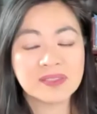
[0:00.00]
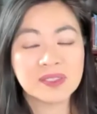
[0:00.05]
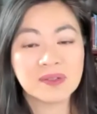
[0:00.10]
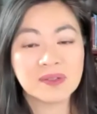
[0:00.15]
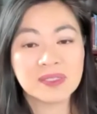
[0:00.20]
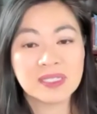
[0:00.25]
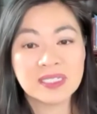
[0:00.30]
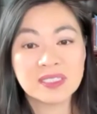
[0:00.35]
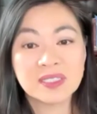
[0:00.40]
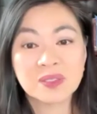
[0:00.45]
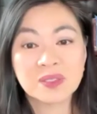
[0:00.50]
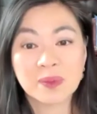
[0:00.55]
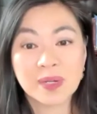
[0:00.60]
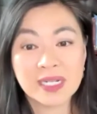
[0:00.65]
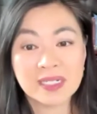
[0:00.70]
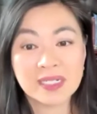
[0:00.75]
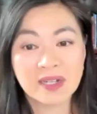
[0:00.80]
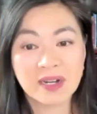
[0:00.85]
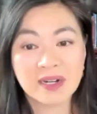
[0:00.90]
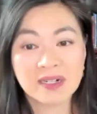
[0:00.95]
so this
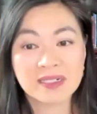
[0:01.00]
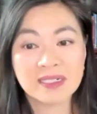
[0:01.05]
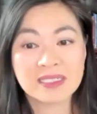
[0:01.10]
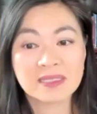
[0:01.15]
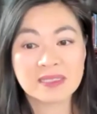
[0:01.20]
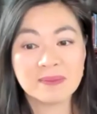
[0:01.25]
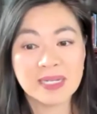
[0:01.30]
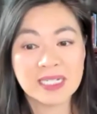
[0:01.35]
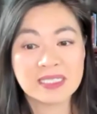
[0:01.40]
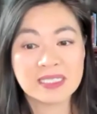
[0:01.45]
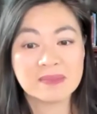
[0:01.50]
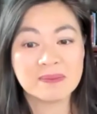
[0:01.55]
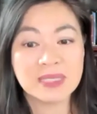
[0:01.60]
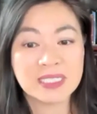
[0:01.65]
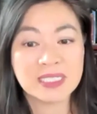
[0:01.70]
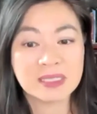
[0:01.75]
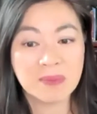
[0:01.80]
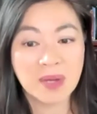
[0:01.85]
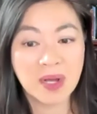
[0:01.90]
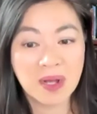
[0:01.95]
great darkness makes me
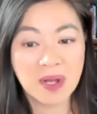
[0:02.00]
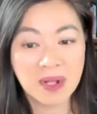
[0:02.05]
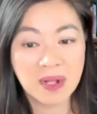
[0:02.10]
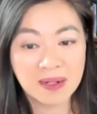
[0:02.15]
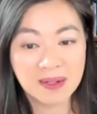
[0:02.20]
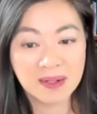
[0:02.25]
small.